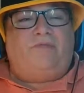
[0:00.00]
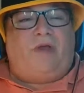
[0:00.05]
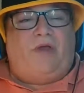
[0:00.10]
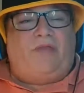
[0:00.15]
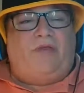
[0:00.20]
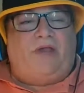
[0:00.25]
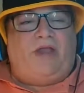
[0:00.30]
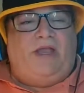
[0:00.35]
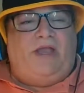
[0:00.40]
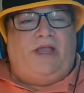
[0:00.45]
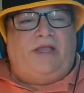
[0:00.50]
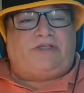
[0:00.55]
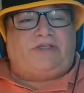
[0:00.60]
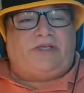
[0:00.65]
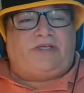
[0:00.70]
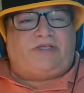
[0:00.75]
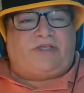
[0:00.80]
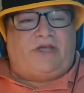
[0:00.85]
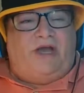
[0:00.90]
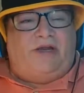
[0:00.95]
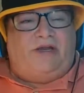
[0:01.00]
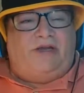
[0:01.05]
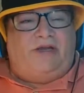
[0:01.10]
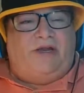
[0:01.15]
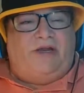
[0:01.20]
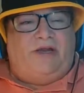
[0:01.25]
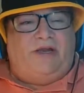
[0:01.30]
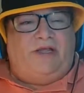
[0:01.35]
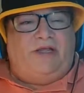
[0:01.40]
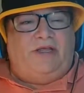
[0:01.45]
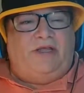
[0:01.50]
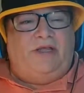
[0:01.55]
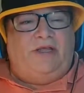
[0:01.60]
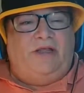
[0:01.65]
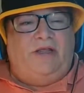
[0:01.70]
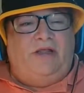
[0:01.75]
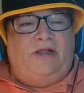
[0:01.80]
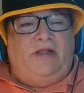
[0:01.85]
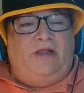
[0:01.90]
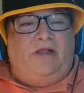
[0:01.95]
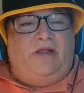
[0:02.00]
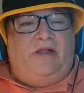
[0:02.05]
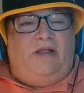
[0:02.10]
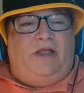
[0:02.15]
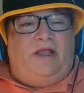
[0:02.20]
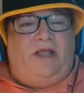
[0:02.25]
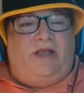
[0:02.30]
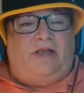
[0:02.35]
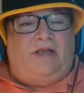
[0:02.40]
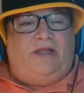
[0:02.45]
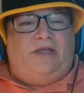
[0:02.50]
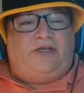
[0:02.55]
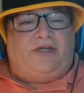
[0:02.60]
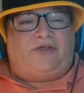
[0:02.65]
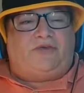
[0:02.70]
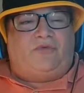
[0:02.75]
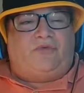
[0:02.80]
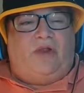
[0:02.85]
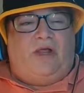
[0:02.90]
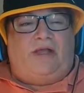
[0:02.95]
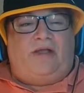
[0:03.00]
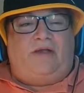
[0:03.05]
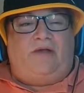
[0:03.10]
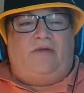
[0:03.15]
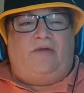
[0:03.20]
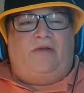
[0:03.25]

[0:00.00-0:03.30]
I think he gets excited and he just like